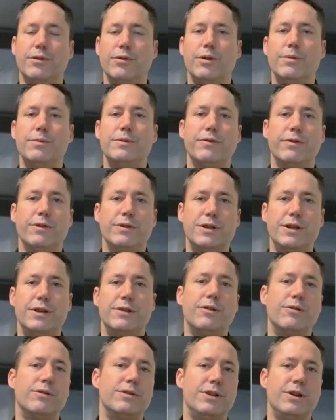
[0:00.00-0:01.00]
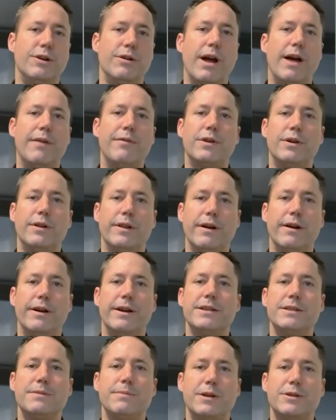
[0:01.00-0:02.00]
groups for geographical
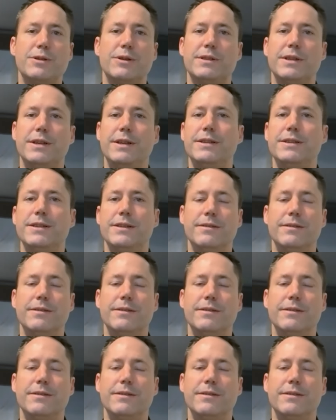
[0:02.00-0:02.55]
areas, specialties,